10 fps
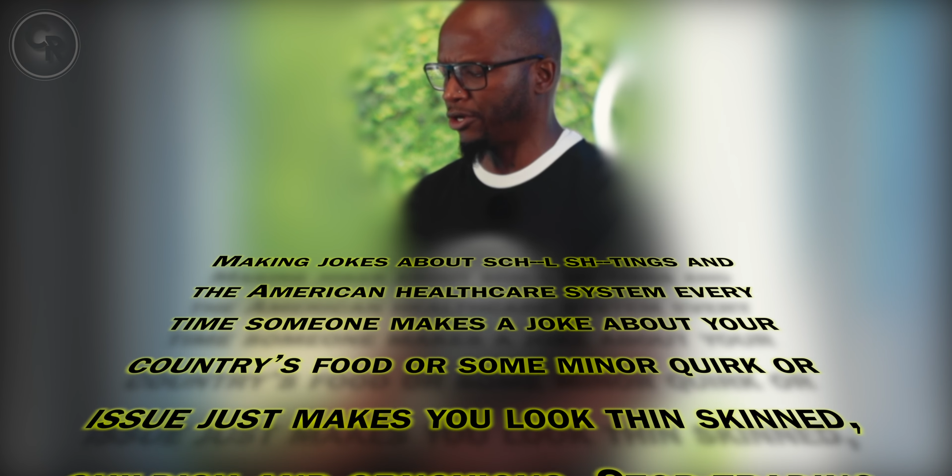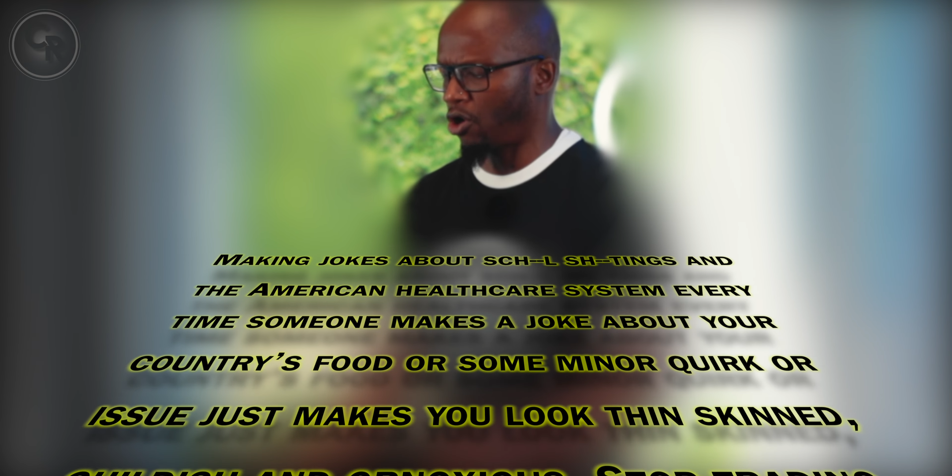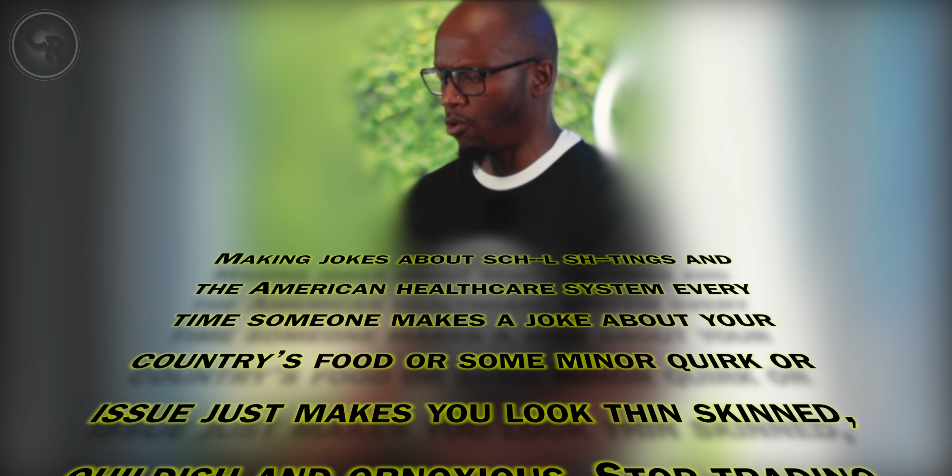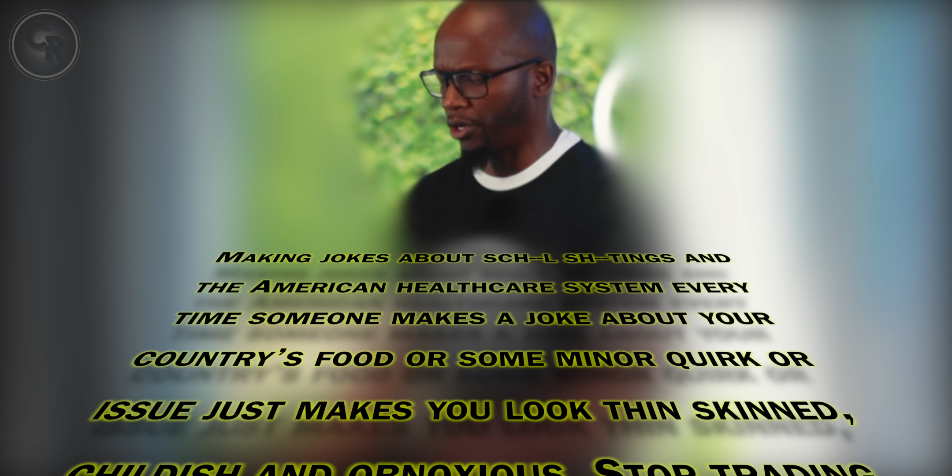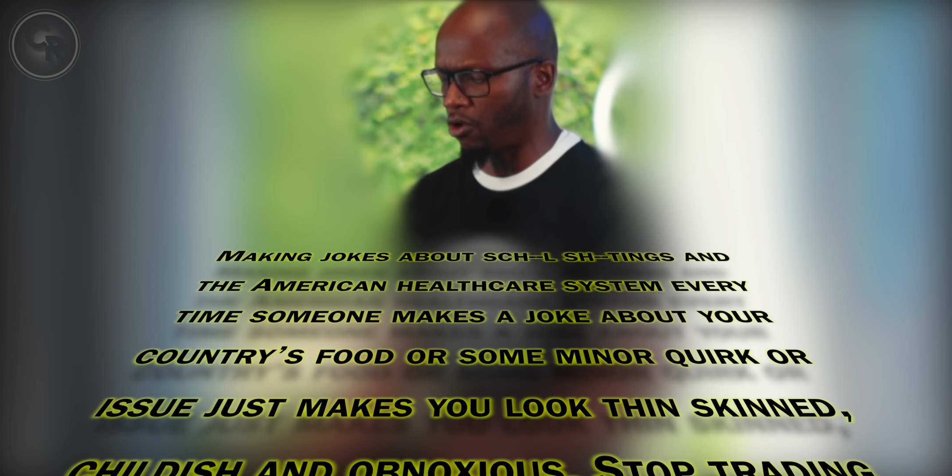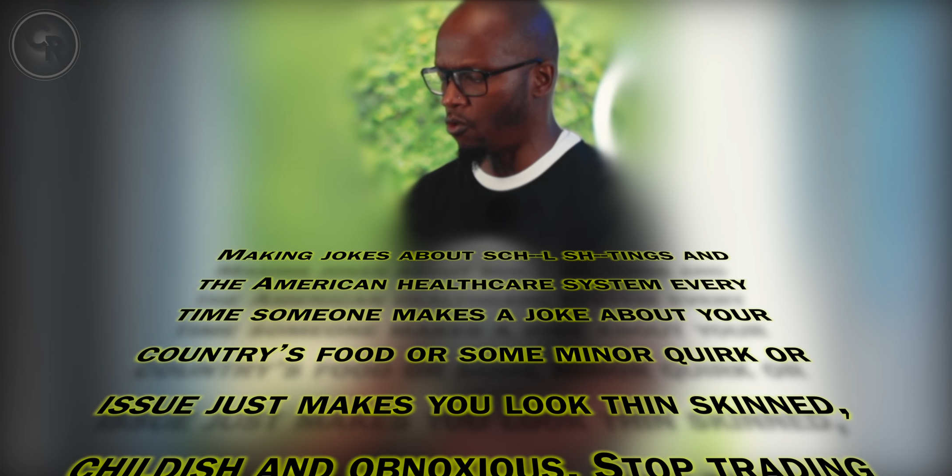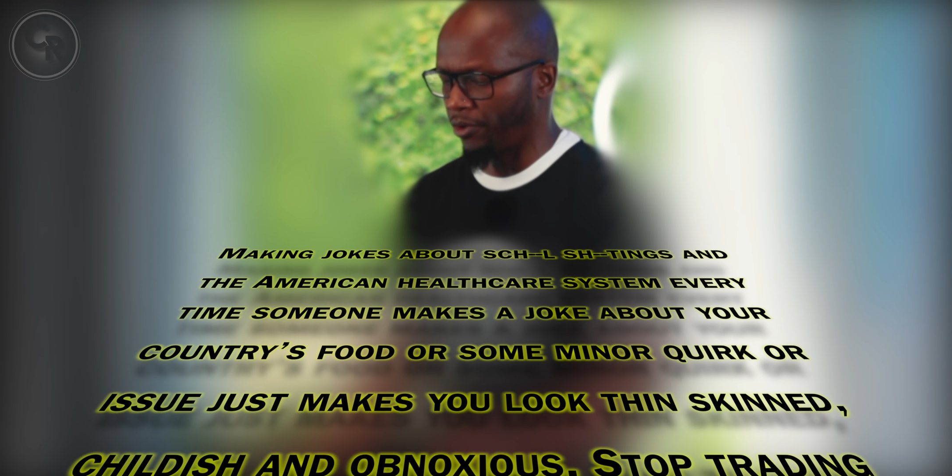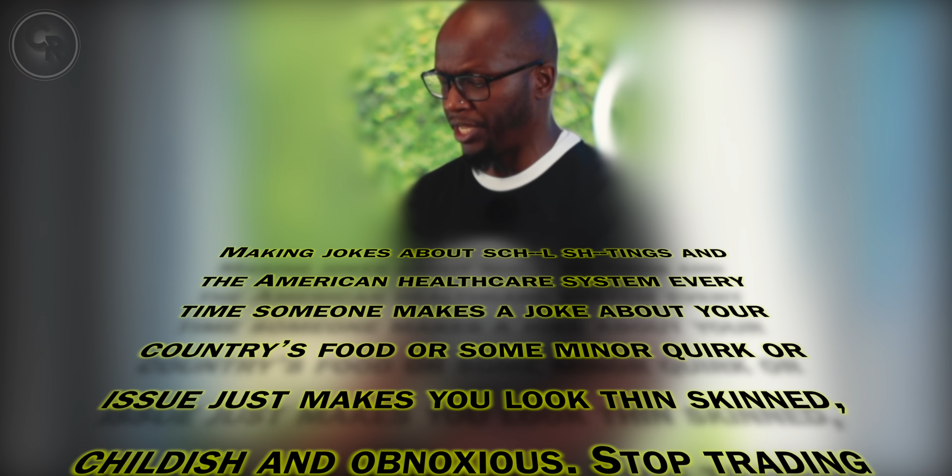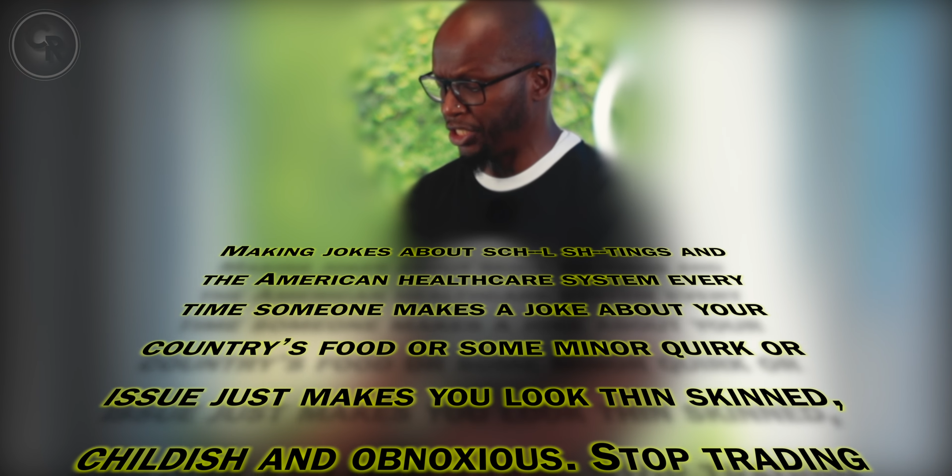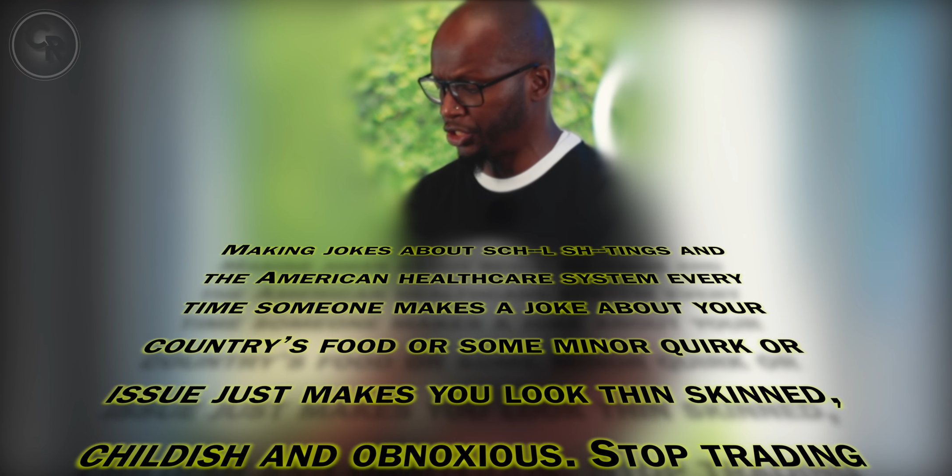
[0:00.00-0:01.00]
quirk or
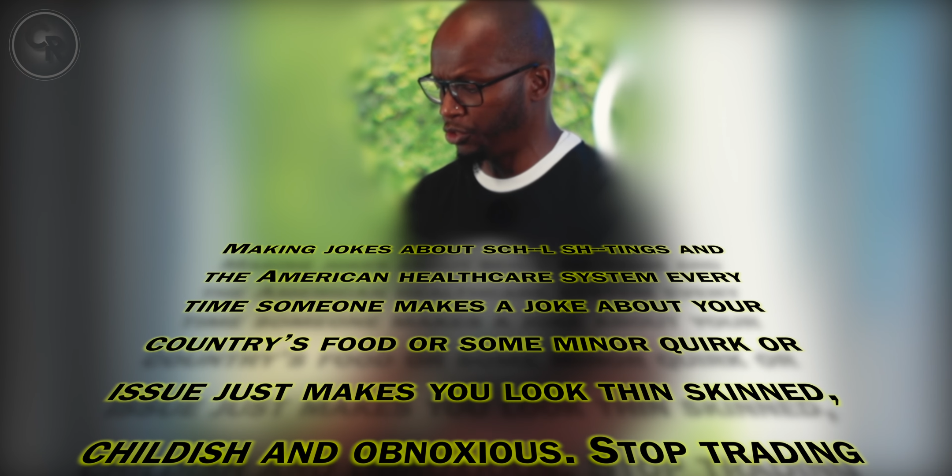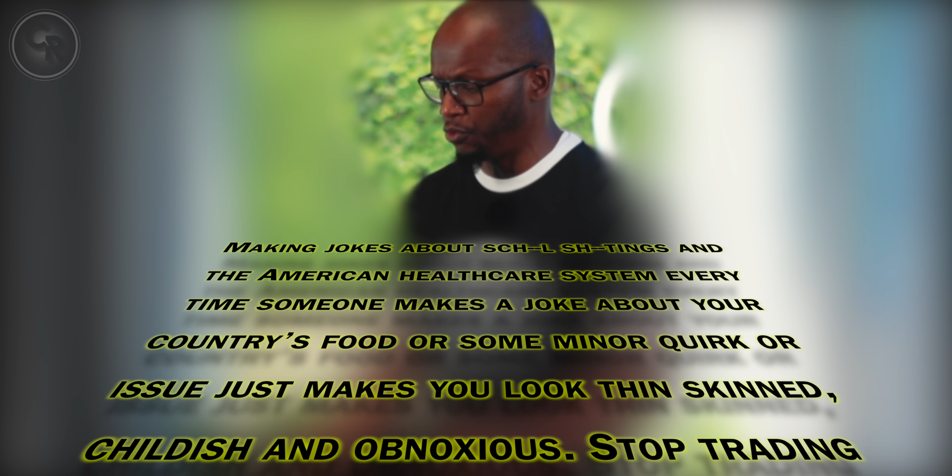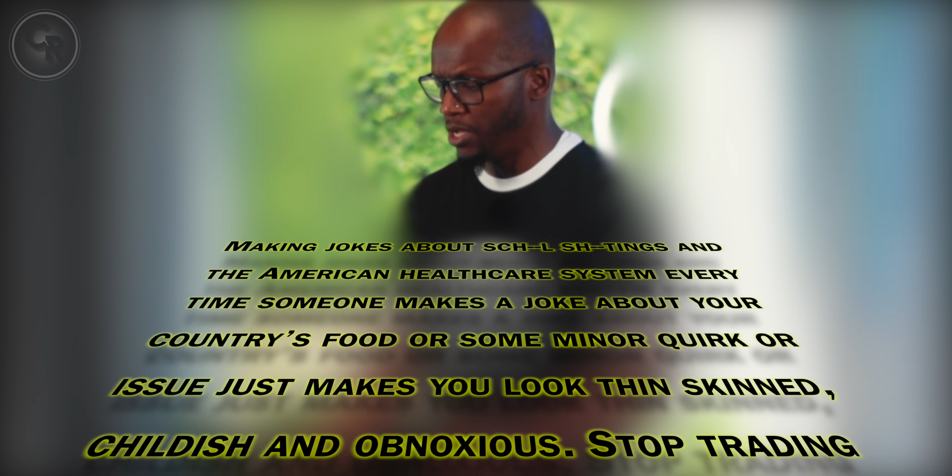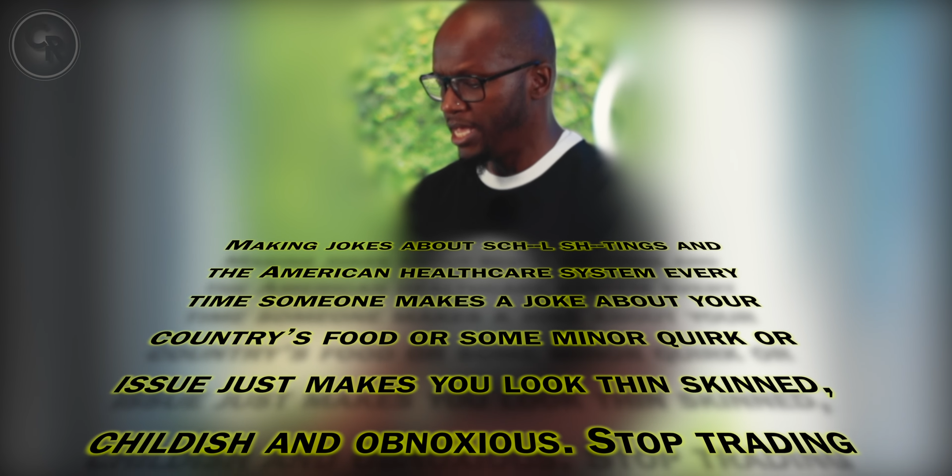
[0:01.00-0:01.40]
issue